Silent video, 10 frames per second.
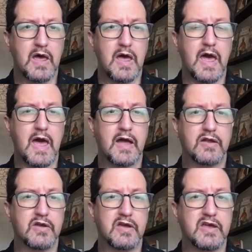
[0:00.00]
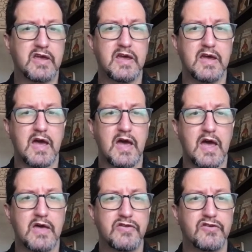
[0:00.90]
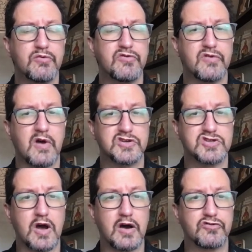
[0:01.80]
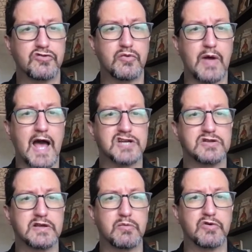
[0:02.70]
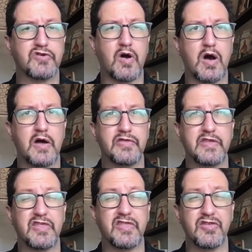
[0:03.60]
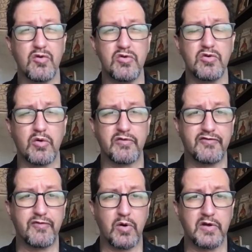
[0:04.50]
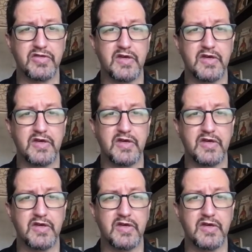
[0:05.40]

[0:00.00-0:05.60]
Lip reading: and this was a child who actually was on the third or fourth